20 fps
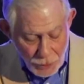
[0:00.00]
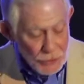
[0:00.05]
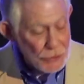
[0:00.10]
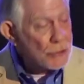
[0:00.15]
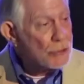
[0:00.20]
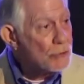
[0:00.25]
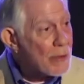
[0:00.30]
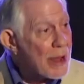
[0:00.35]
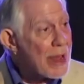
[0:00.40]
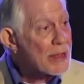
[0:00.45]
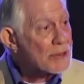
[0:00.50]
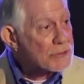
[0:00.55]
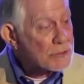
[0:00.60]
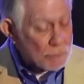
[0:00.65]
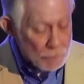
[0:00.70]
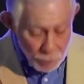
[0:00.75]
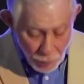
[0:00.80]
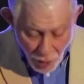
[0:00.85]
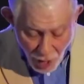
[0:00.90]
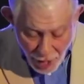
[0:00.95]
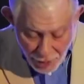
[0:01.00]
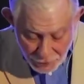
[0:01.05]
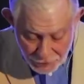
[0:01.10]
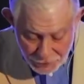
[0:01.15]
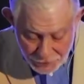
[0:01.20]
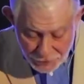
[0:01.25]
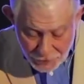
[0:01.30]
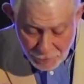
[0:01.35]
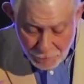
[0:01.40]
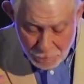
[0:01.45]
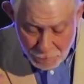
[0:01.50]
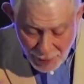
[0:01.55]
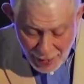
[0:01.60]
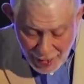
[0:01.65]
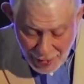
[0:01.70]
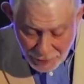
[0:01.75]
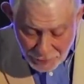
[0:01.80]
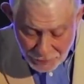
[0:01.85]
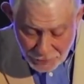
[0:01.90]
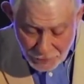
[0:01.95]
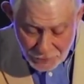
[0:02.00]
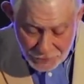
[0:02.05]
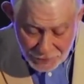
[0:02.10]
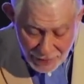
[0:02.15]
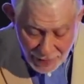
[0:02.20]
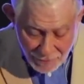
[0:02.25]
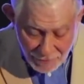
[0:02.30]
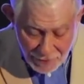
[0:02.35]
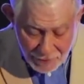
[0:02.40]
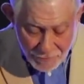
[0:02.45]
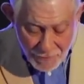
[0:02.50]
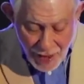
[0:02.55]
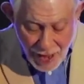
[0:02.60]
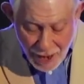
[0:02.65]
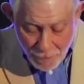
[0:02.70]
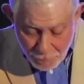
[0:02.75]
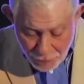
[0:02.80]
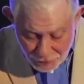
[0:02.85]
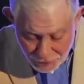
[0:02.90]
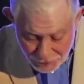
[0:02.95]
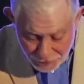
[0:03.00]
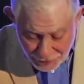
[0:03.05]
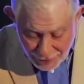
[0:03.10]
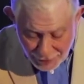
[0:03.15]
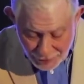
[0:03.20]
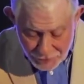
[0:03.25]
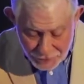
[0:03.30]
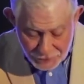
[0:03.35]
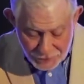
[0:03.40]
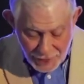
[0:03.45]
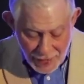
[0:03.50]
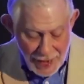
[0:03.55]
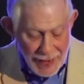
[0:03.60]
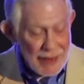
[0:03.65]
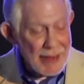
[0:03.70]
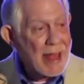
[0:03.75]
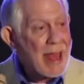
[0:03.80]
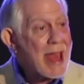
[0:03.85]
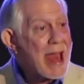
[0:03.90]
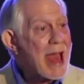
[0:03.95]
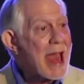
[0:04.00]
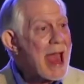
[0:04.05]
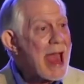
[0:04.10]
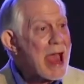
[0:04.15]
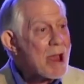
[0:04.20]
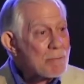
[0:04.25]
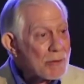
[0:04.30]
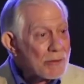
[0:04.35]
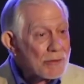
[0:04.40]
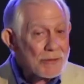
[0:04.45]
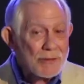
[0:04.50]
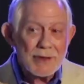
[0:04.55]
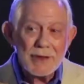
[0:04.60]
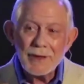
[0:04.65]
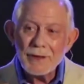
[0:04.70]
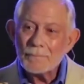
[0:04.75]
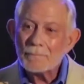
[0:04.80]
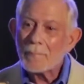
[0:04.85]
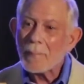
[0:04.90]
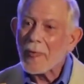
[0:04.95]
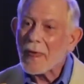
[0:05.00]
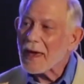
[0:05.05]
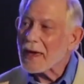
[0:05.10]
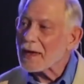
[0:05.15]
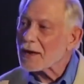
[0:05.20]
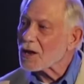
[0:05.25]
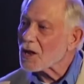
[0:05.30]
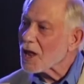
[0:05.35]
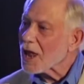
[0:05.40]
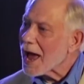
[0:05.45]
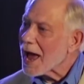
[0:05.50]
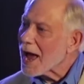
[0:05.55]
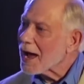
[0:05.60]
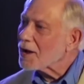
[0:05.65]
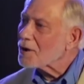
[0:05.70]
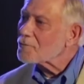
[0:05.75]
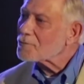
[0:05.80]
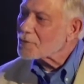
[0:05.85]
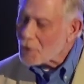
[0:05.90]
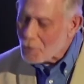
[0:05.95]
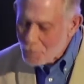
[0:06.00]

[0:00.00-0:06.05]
U.S. Protestant pastors, 75%, say apathy and a lack of